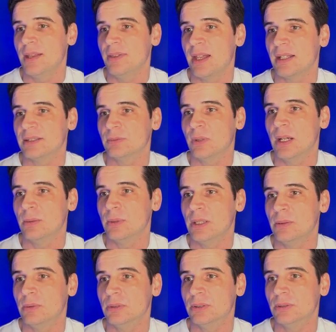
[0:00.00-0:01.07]
that's where
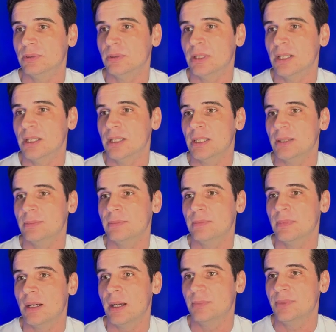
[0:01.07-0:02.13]
we will
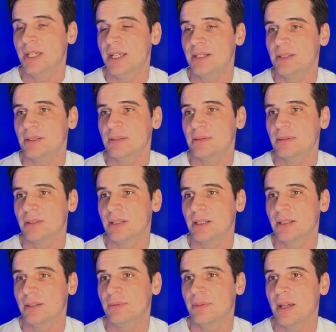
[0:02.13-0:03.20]
update
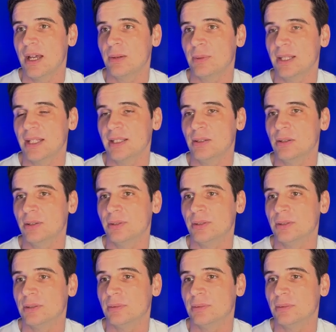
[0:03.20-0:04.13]
kind of how we're getting on